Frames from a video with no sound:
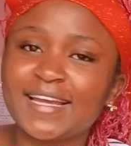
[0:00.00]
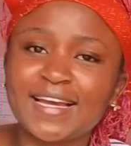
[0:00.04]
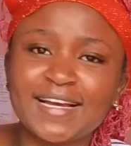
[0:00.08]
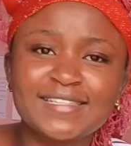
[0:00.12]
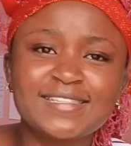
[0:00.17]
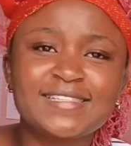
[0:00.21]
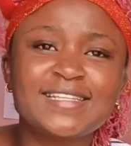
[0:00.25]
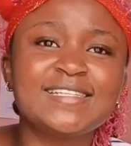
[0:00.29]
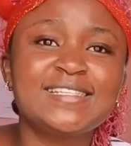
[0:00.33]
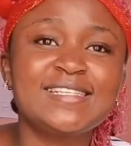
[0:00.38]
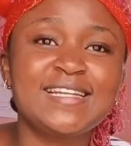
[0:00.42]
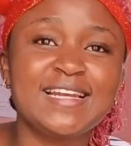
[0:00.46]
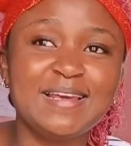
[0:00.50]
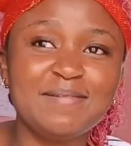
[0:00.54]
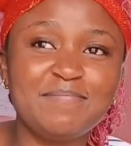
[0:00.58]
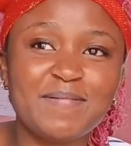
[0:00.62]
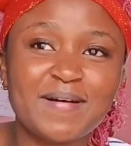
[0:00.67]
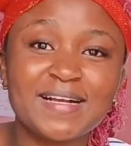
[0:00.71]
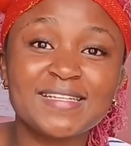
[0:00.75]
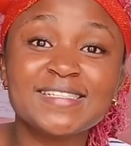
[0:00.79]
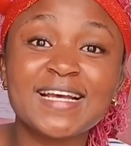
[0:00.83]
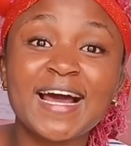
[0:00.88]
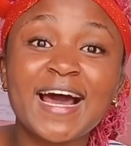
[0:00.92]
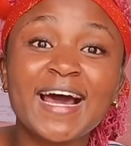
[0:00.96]
Guys, these
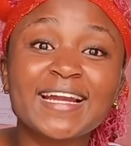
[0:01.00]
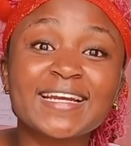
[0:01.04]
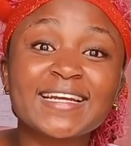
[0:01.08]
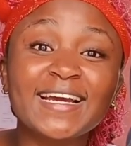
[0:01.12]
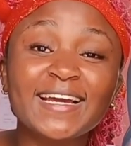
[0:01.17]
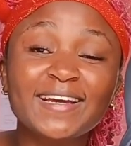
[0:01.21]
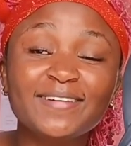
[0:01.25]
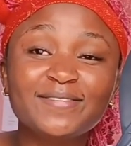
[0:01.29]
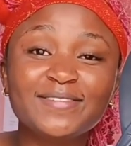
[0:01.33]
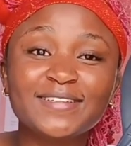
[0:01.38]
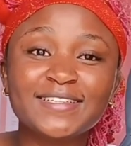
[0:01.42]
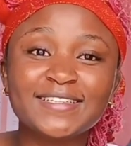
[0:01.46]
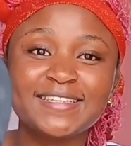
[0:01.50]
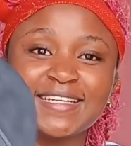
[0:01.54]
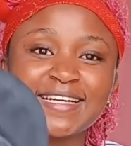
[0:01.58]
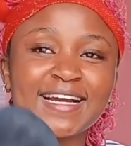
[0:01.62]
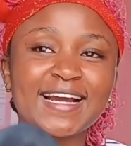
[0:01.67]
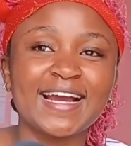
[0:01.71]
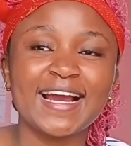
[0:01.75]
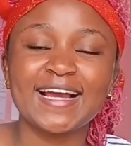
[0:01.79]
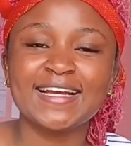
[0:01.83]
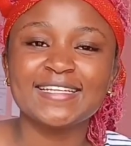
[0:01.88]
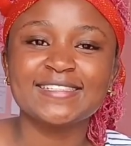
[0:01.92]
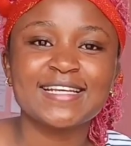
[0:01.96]
slippers are everything,
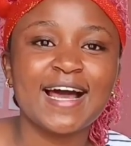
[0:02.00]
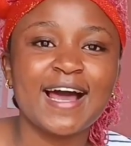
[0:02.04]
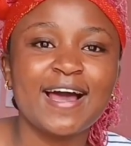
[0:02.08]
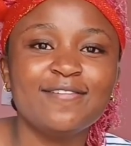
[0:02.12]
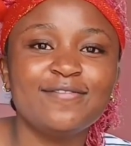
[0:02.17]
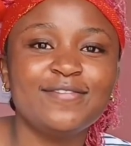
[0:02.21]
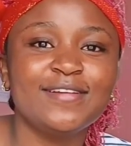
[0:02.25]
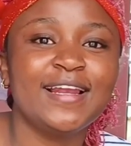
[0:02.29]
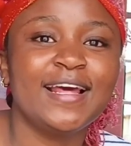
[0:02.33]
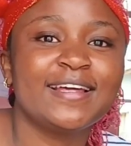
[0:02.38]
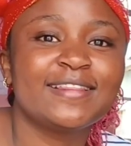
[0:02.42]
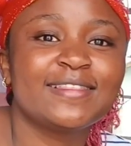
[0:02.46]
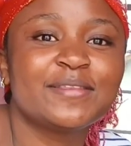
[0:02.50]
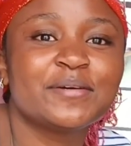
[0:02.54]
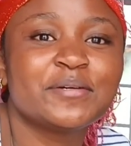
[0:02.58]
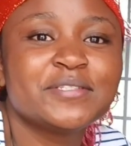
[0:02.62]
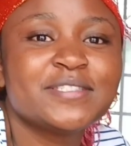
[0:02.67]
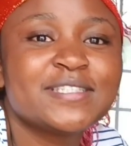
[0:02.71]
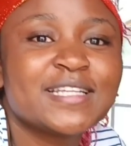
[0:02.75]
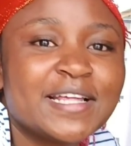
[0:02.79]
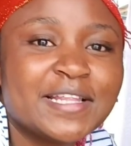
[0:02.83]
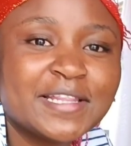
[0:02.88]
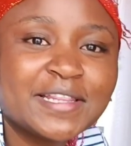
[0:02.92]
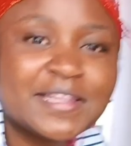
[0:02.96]
guys. I feel like
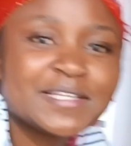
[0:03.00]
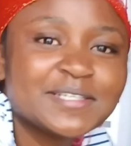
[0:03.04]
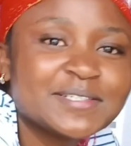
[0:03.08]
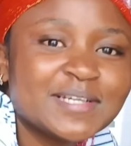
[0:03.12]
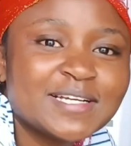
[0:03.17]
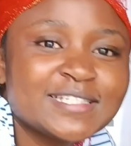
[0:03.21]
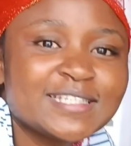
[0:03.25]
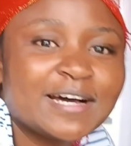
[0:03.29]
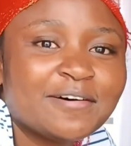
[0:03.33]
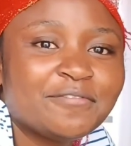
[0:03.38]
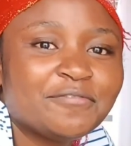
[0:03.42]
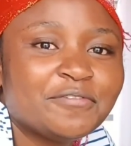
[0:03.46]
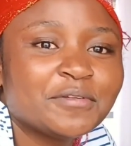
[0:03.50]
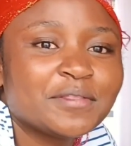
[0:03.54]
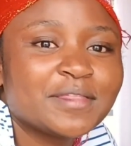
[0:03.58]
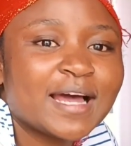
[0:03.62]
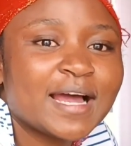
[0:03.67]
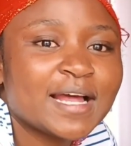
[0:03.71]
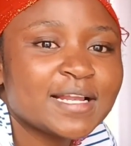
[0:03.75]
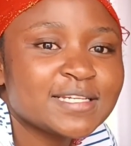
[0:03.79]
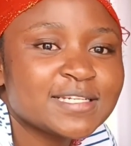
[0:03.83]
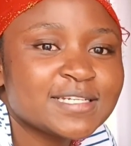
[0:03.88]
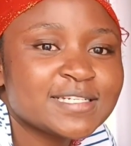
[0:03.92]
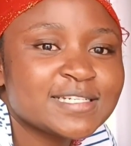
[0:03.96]
those these ones are for
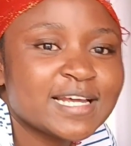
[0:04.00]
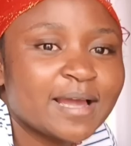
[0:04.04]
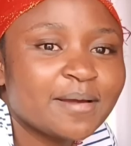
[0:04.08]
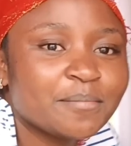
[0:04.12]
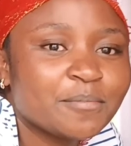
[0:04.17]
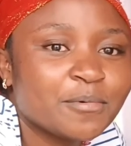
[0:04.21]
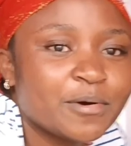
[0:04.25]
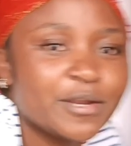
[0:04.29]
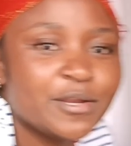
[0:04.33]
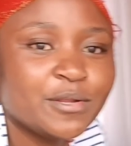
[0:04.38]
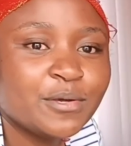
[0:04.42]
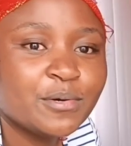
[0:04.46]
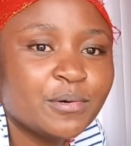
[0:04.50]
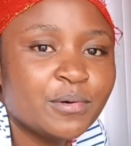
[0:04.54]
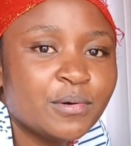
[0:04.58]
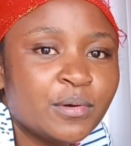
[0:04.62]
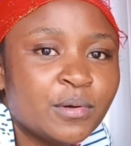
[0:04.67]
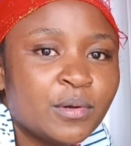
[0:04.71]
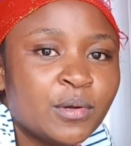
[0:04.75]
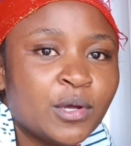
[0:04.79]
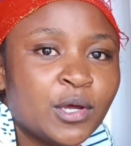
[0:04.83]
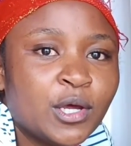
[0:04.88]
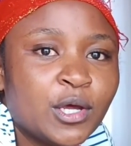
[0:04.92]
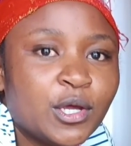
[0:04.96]
that time when you
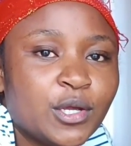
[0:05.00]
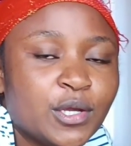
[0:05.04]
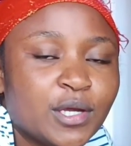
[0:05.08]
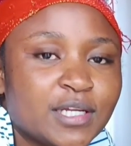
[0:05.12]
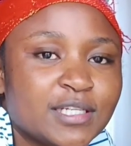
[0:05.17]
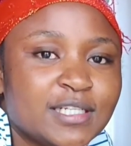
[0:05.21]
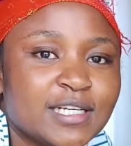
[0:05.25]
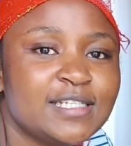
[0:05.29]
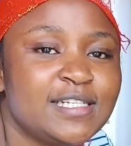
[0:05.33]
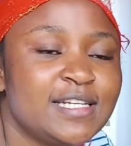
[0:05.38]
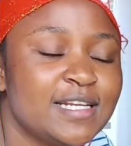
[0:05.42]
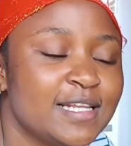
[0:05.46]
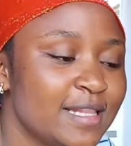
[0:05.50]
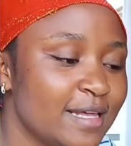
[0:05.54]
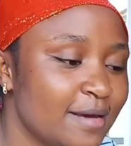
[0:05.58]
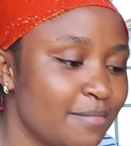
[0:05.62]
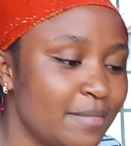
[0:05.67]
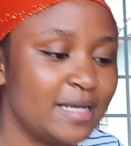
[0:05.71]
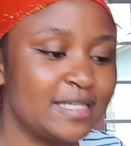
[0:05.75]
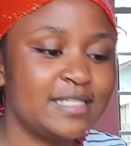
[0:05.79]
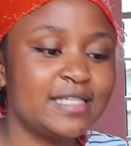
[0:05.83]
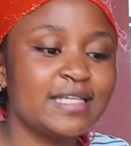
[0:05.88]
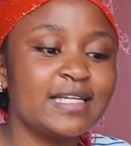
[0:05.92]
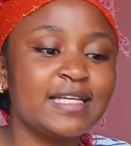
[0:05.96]
you're just in the
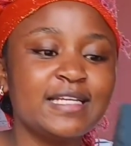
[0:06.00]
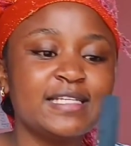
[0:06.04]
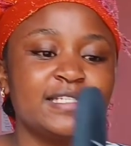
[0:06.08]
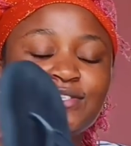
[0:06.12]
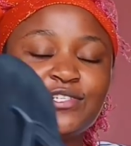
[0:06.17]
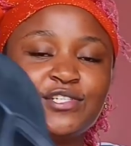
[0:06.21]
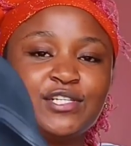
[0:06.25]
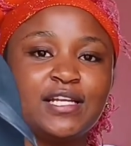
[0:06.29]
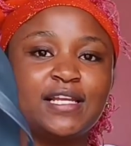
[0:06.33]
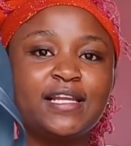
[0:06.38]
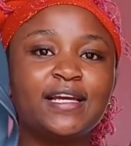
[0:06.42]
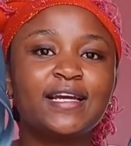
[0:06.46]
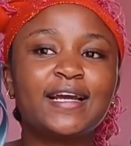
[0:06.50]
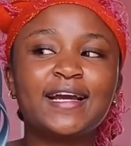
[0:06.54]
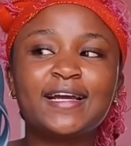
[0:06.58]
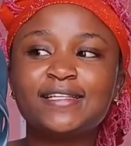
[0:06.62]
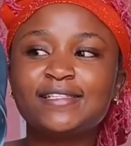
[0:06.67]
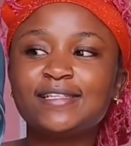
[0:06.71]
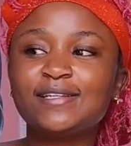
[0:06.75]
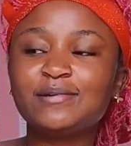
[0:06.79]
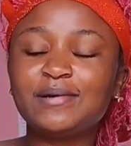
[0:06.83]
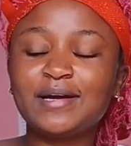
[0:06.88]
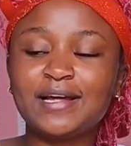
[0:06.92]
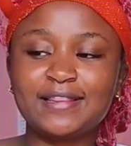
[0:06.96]
Mercedes chilling.
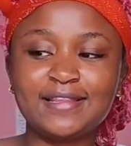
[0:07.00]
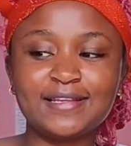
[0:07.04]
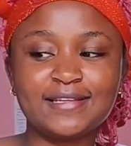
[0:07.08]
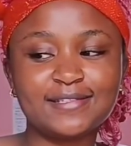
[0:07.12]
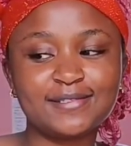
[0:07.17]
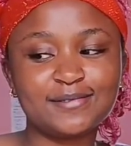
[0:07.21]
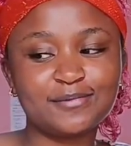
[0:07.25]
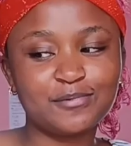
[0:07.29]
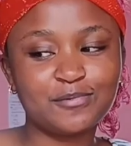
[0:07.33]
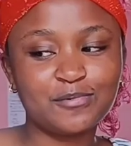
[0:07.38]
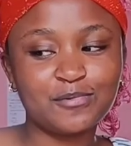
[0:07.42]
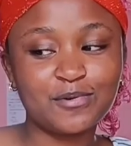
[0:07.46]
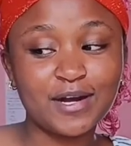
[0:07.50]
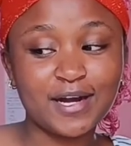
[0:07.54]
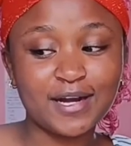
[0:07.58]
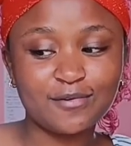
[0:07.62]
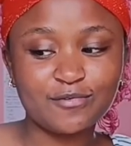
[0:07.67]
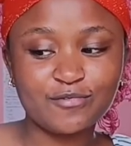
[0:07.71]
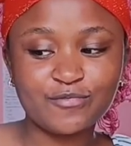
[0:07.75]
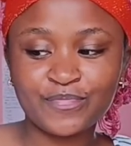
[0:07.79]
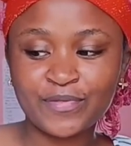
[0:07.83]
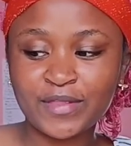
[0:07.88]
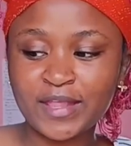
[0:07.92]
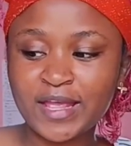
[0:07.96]
Guys, look at this.
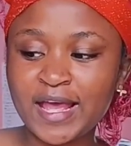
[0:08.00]
Wow.